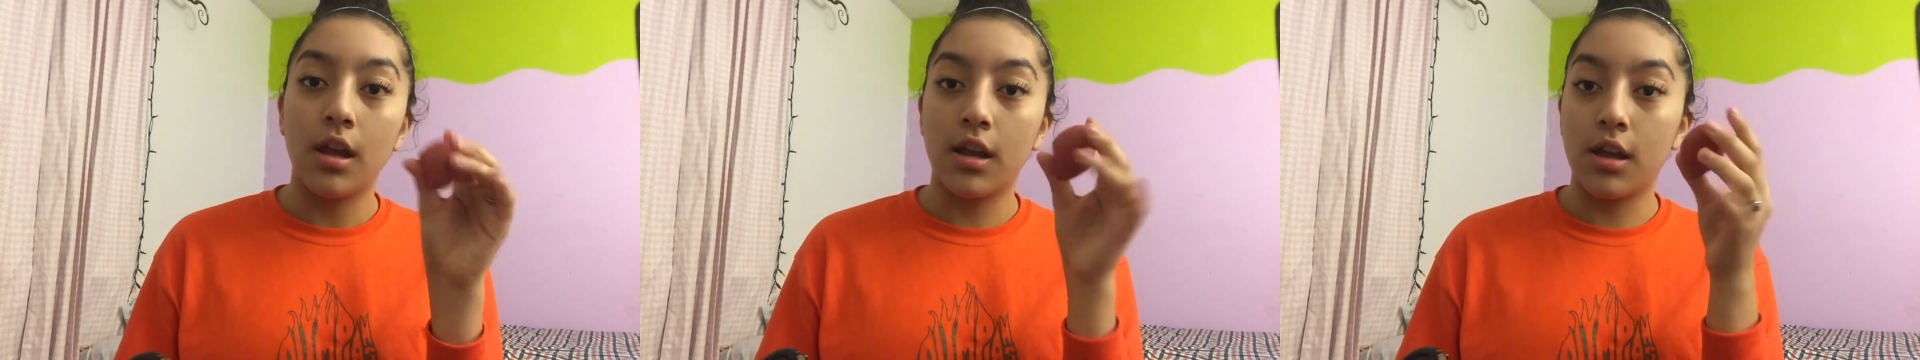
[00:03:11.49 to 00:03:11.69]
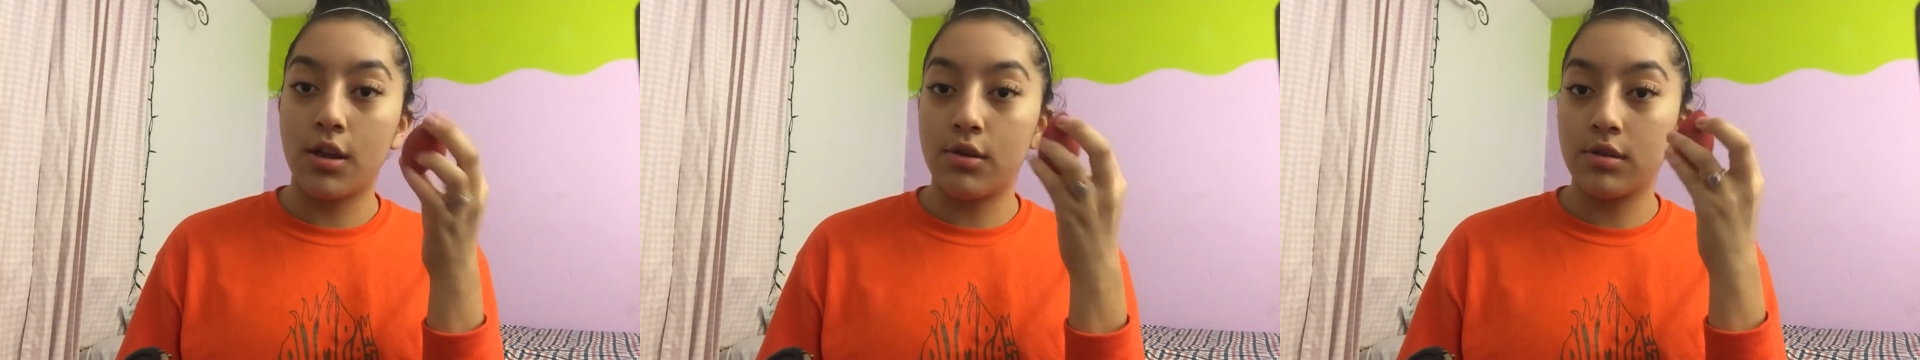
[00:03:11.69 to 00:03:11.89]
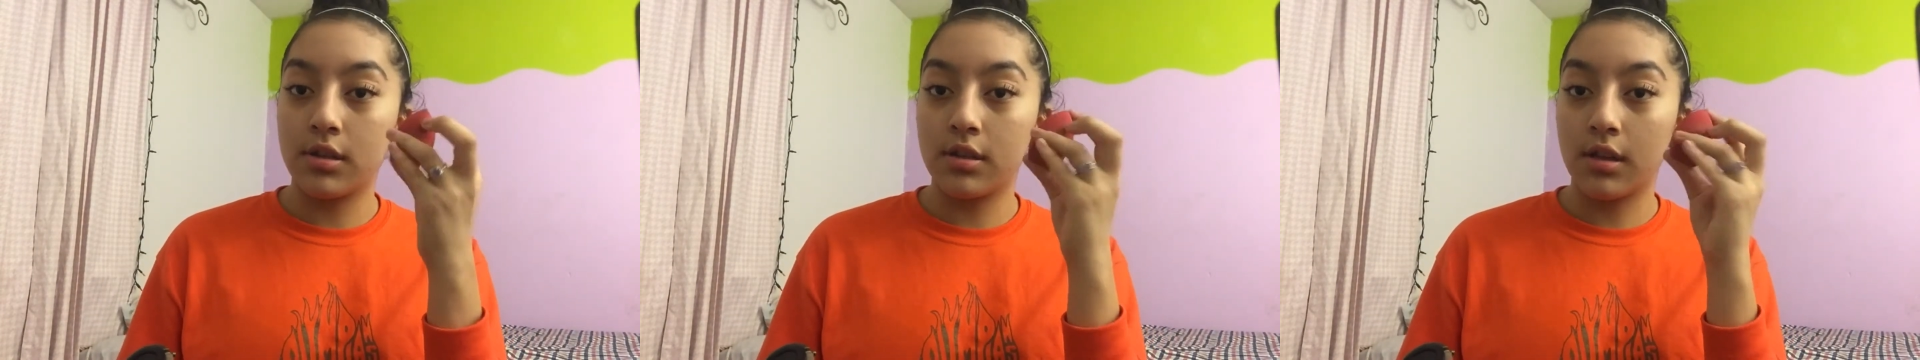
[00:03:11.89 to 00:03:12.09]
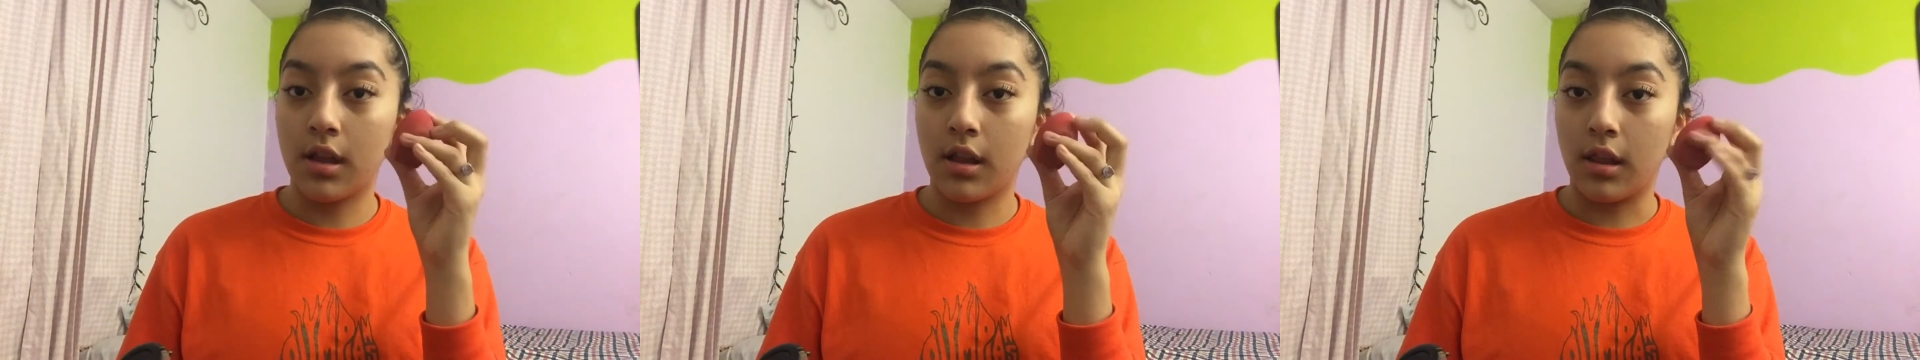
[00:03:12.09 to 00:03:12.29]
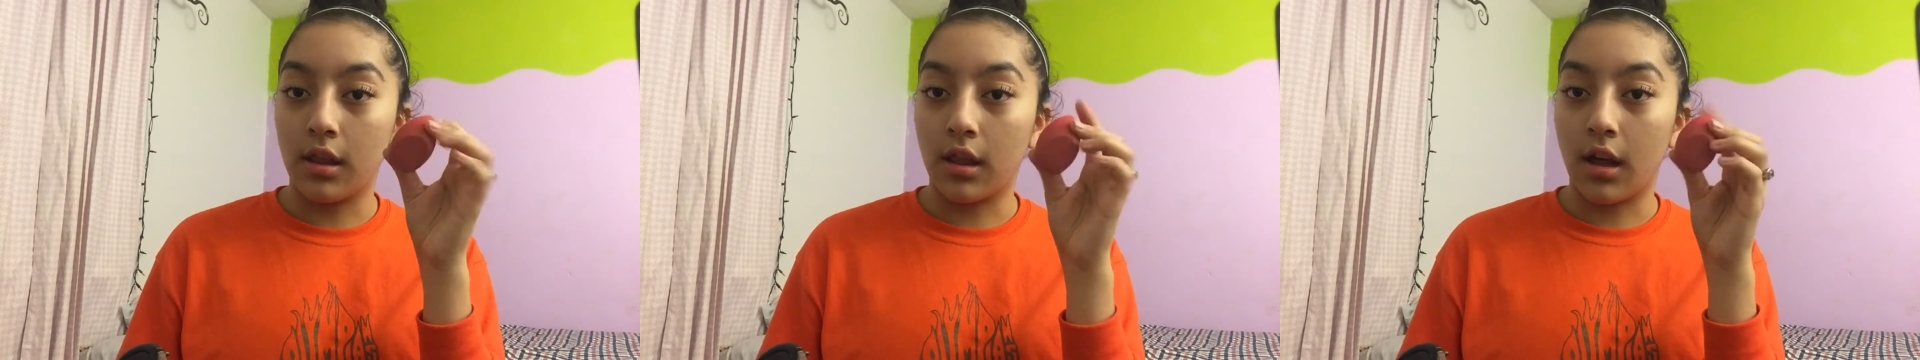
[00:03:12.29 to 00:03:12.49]
I use this
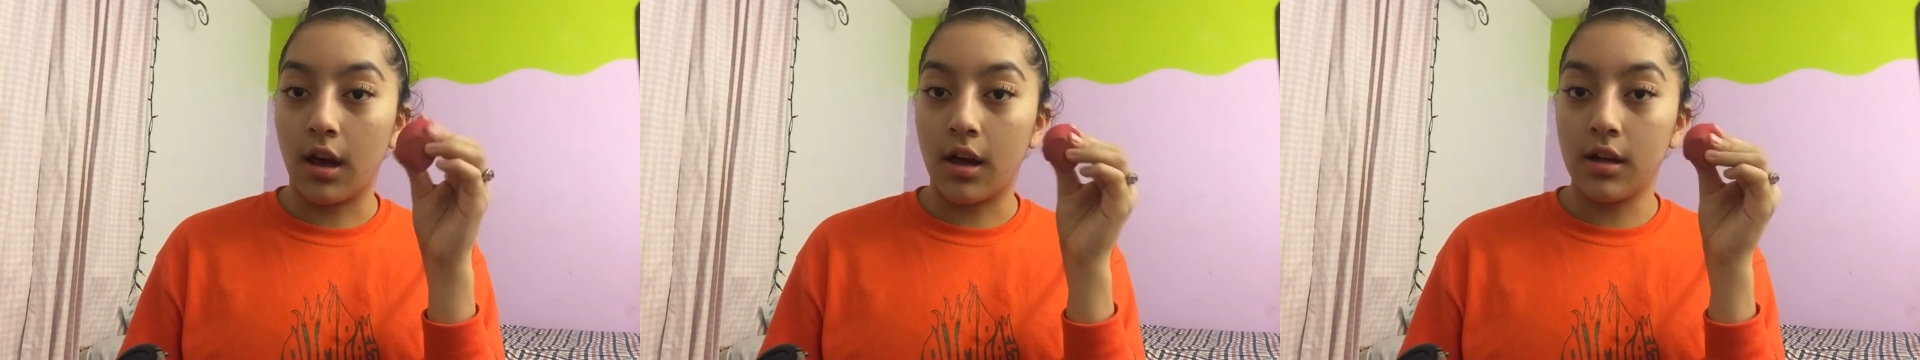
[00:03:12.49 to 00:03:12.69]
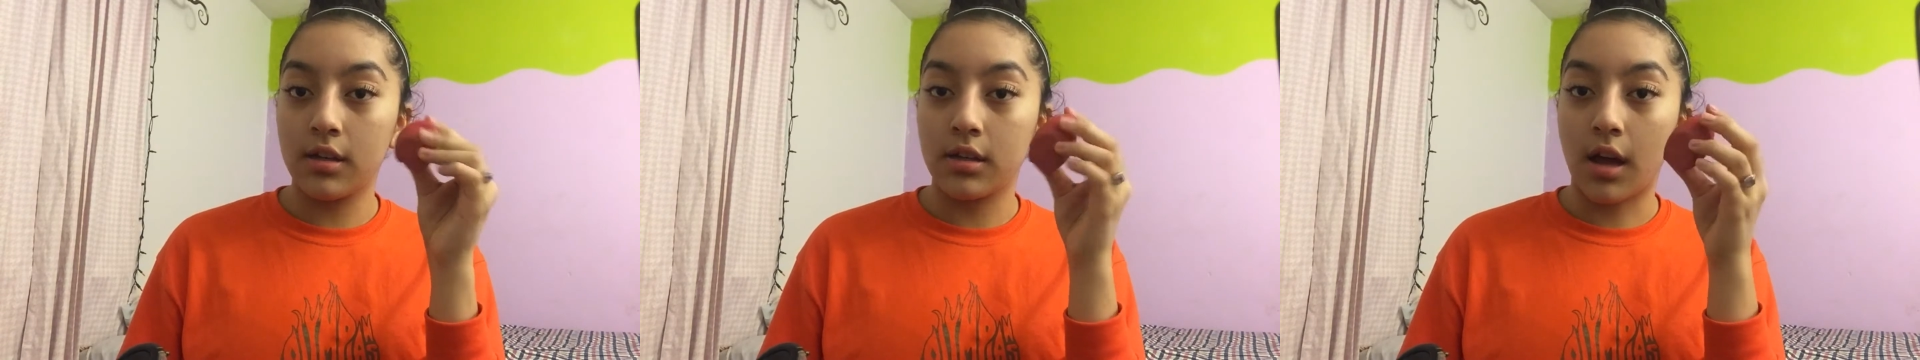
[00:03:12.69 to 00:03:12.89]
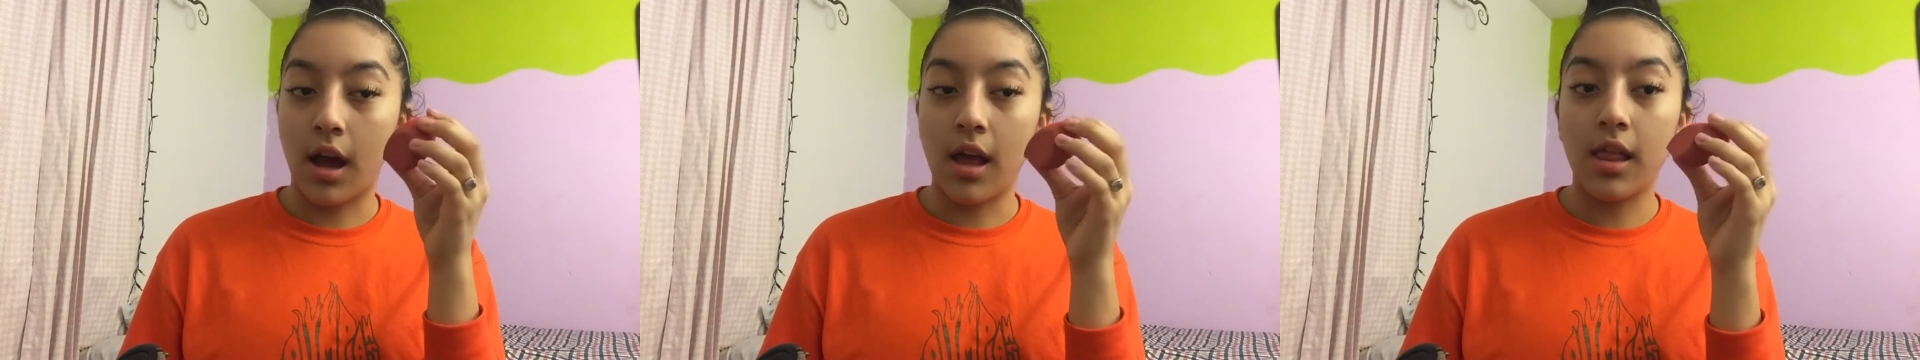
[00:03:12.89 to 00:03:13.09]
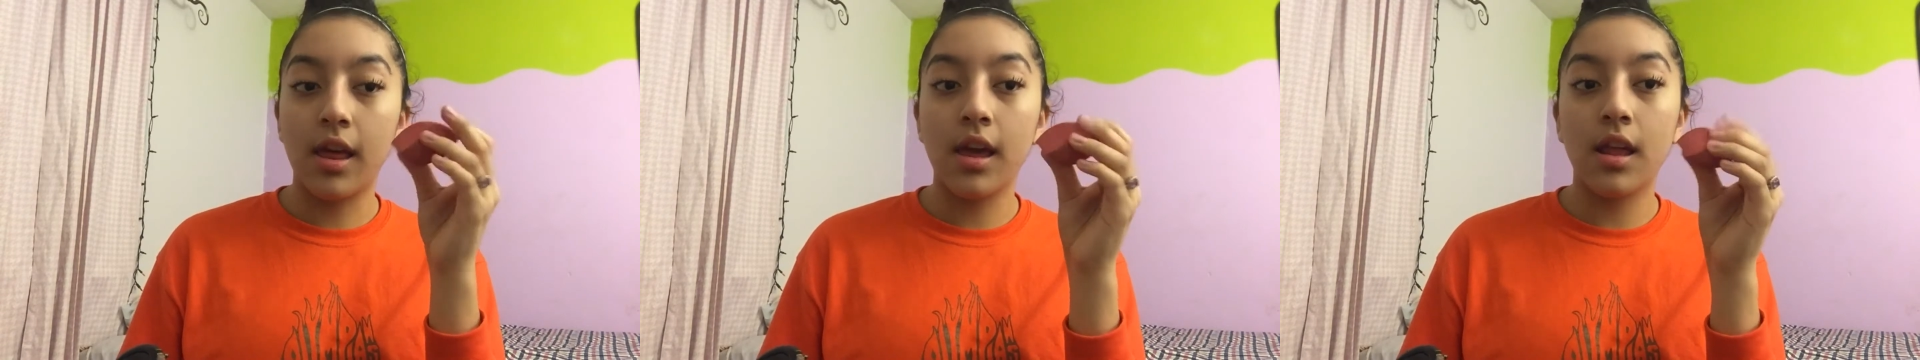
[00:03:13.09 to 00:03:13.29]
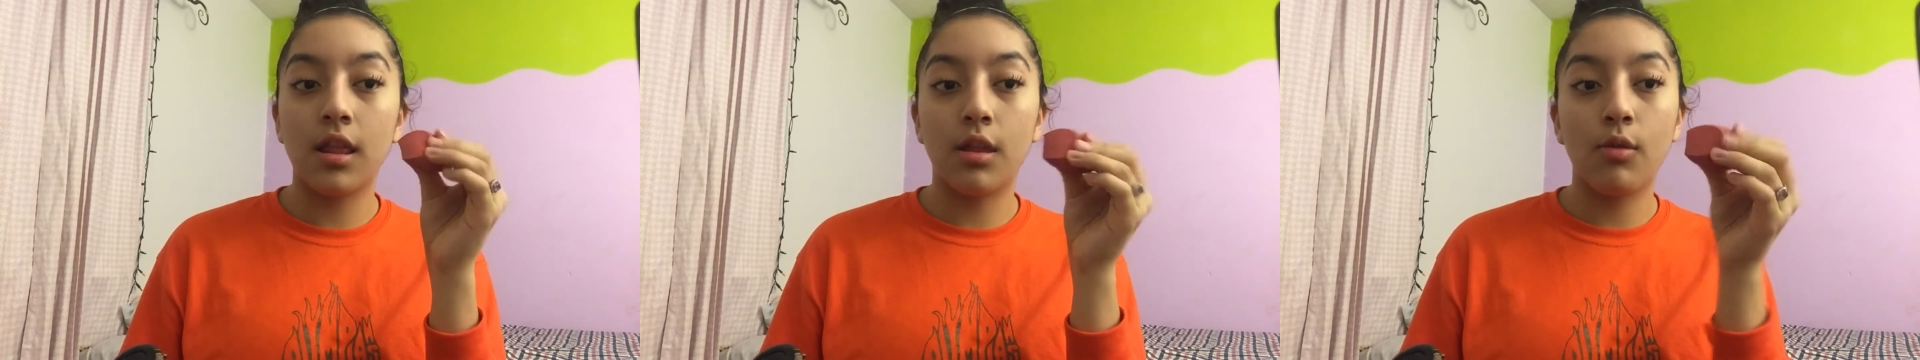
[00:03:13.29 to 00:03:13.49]
a lot. I
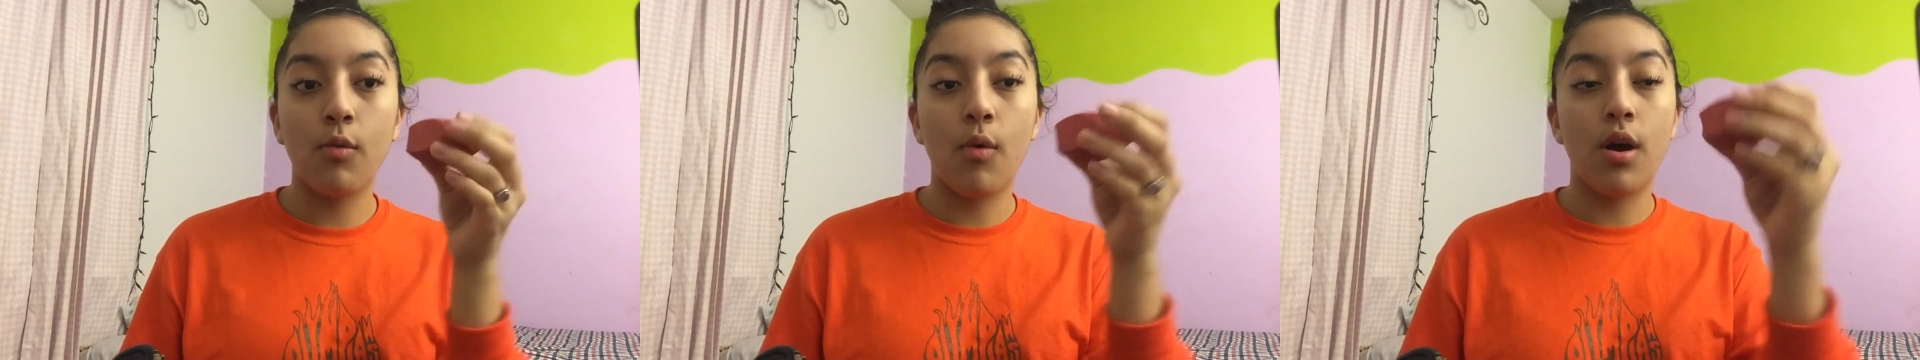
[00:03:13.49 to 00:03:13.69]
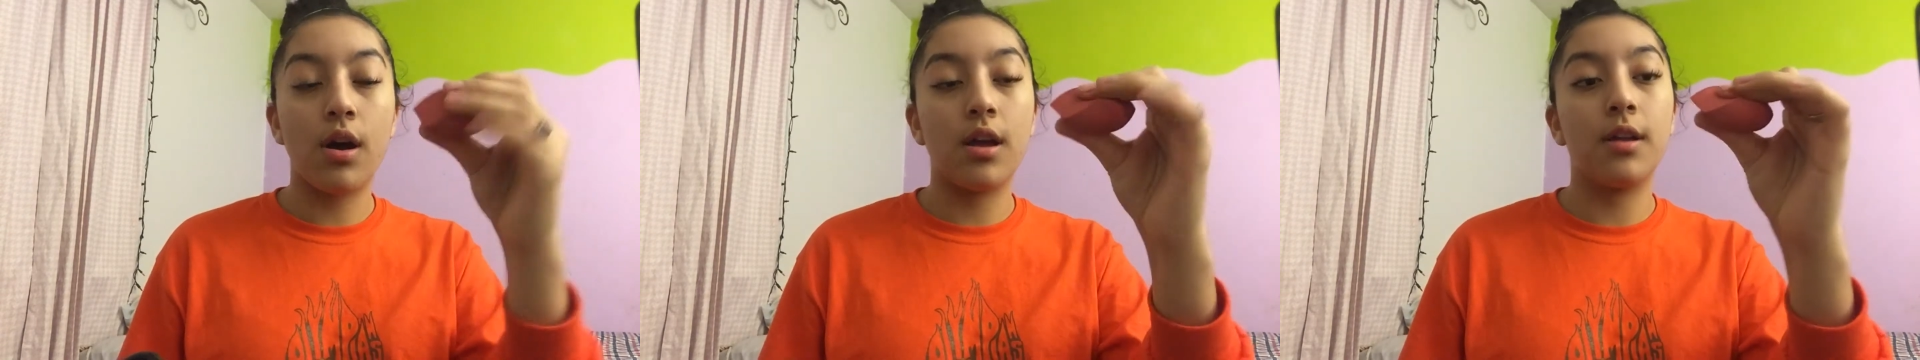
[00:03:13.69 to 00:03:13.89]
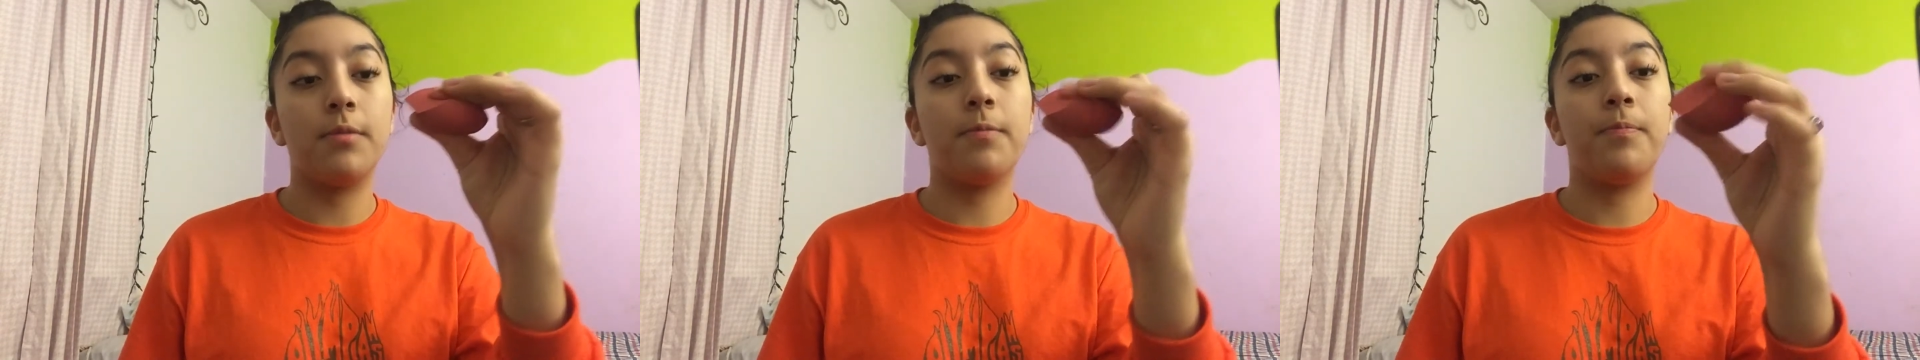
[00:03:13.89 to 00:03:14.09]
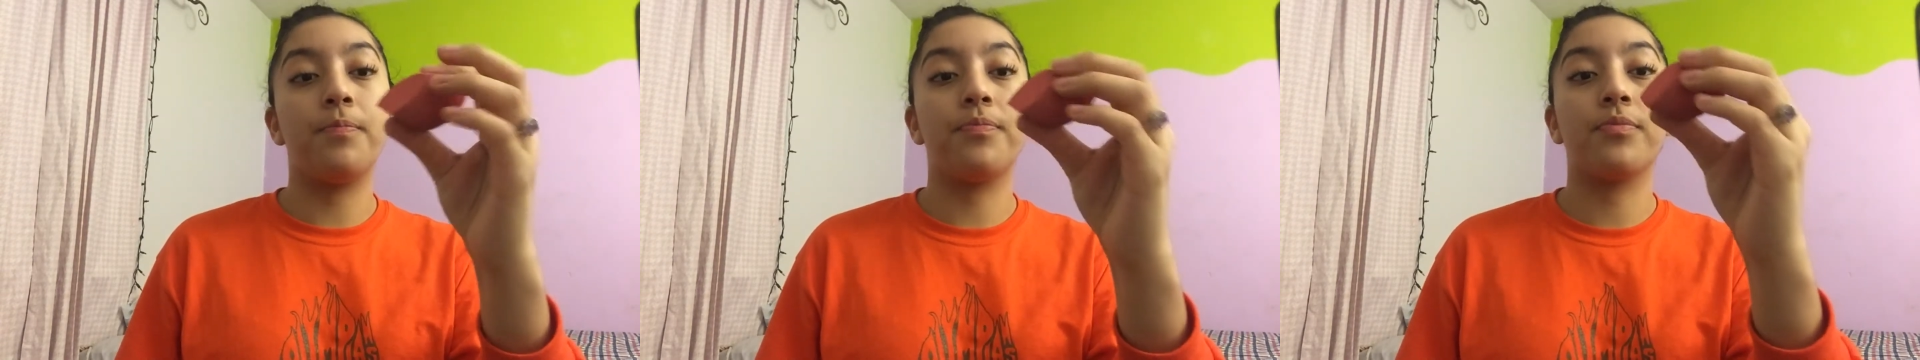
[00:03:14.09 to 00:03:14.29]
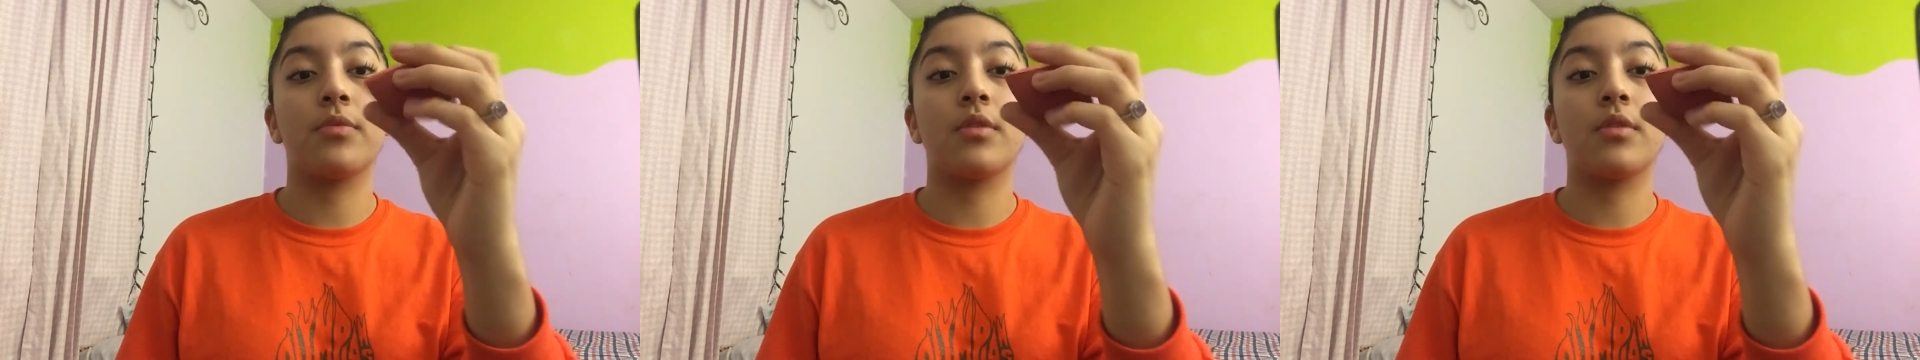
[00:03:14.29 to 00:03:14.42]
like the one,